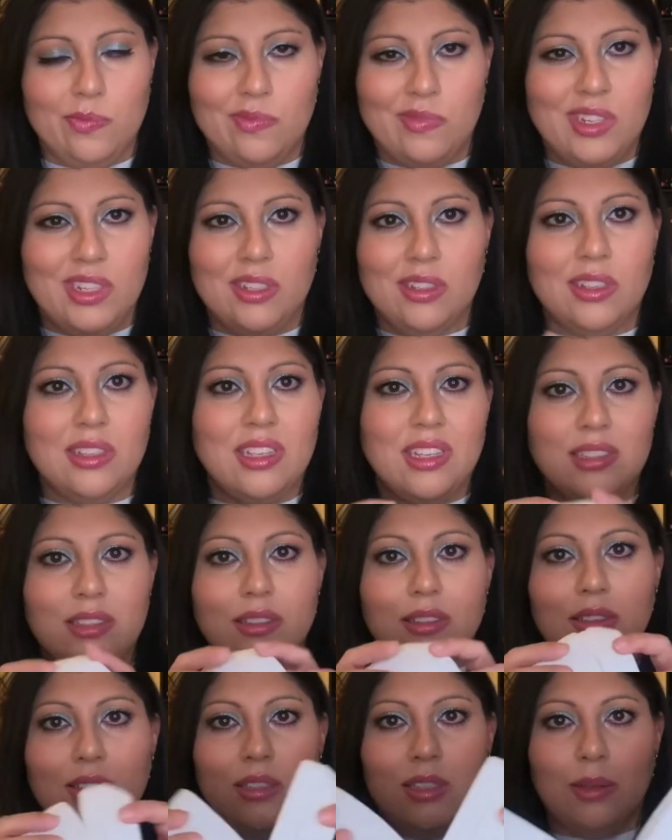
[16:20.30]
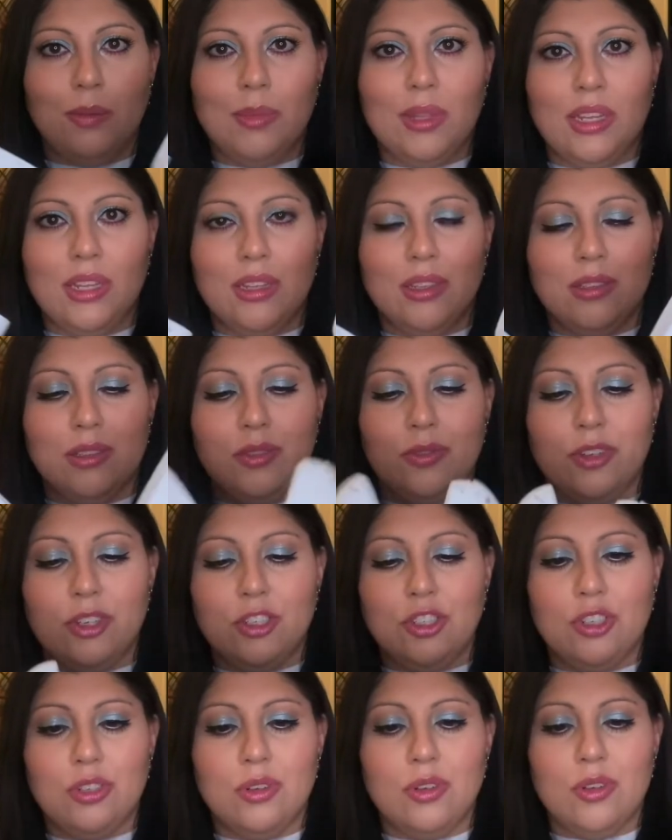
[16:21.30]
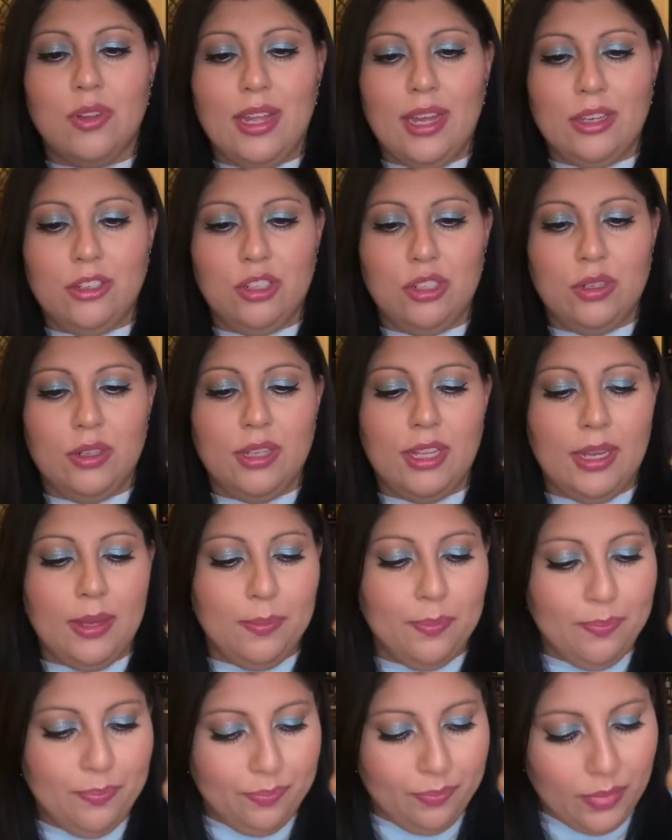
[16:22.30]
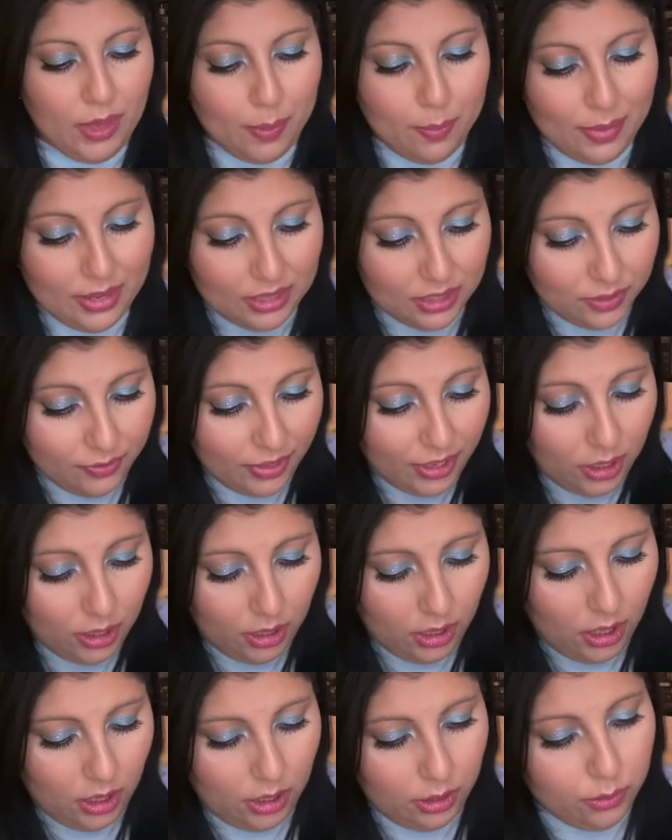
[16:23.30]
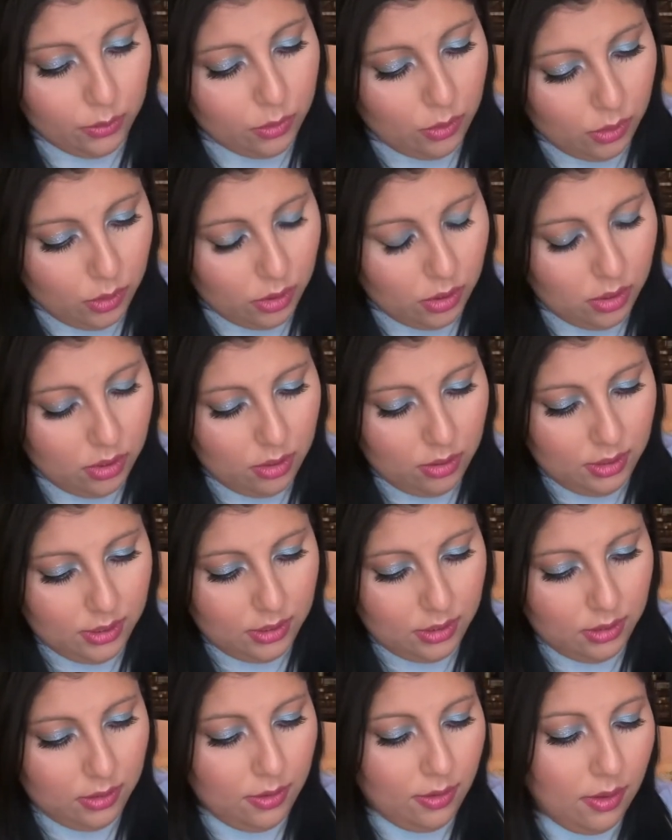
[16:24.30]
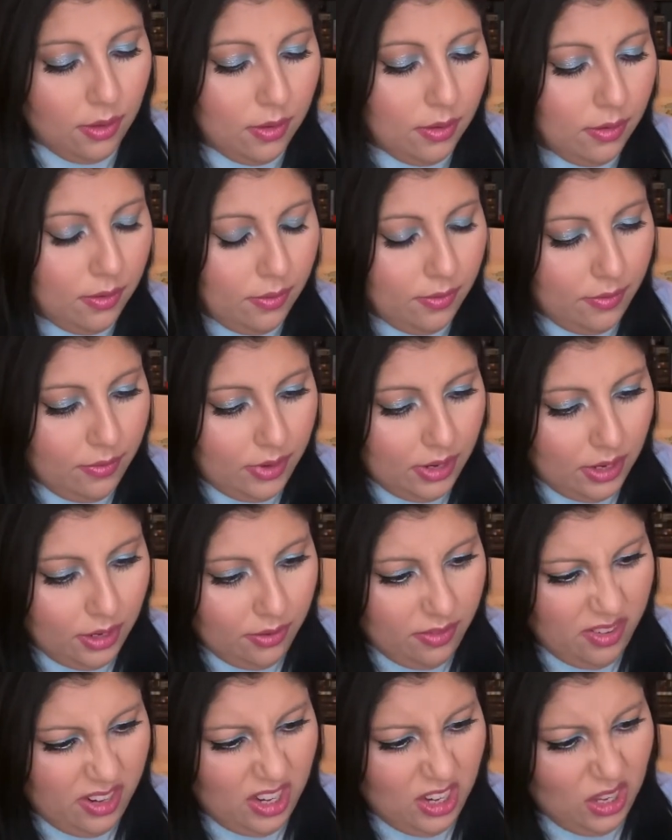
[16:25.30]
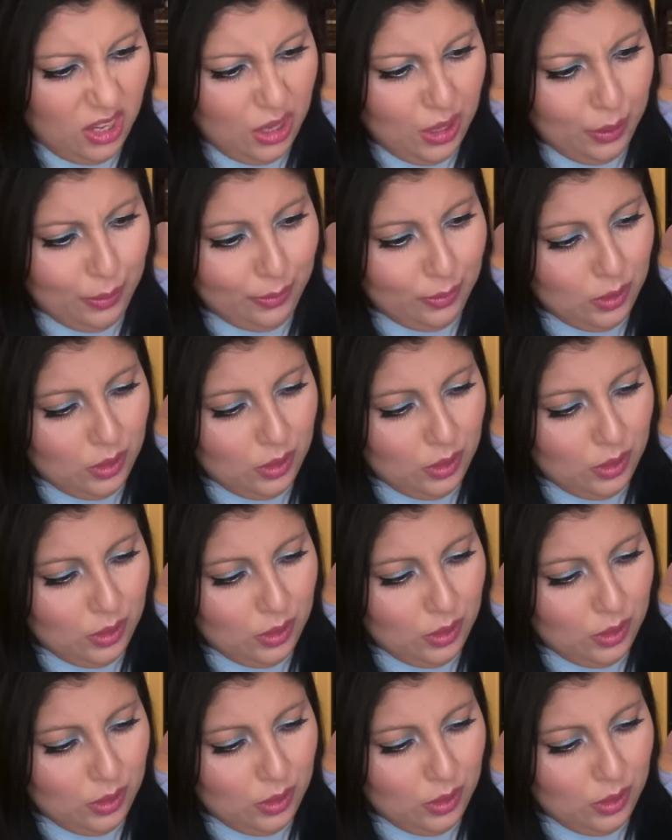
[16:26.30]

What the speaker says: it doesn't seem like it's functional actually. But it's very cute. It's very, very cute.